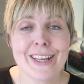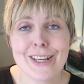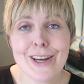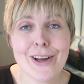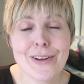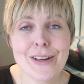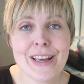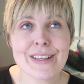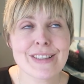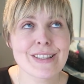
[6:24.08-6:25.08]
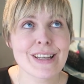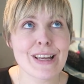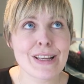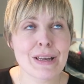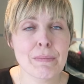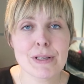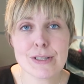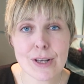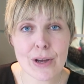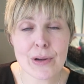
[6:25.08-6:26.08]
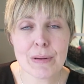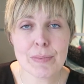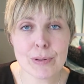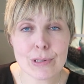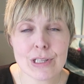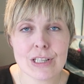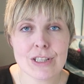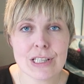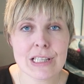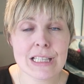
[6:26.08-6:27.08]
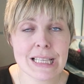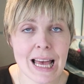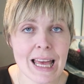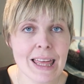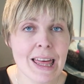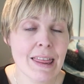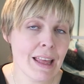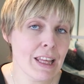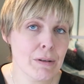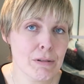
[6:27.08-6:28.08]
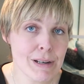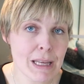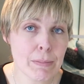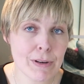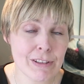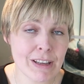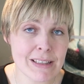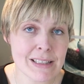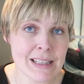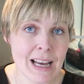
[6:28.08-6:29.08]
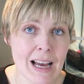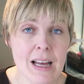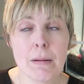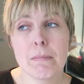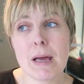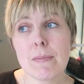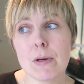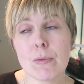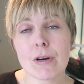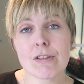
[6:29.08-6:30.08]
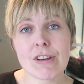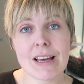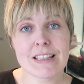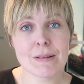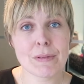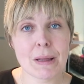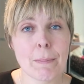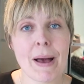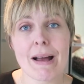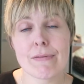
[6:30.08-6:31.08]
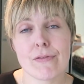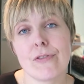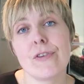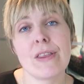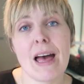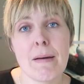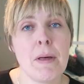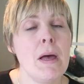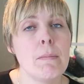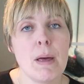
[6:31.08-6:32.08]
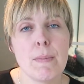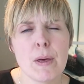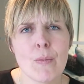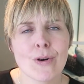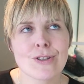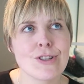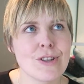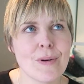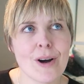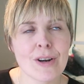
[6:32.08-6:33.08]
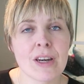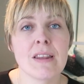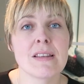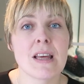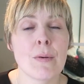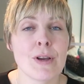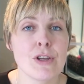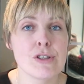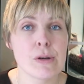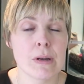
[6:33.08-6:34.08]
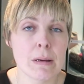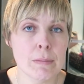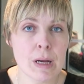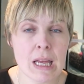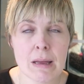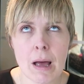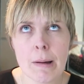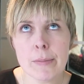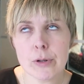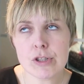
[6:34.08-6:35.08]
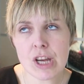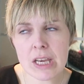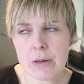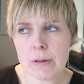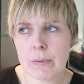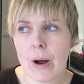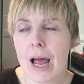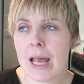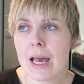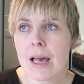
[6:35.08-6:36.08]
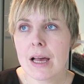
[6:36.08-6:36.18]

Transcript: You know, it can be so important just to say thank you, I really appreciated that. Maybe you want to share something back for them. Maybe you want to do it on another day when you're doing it a more genuine way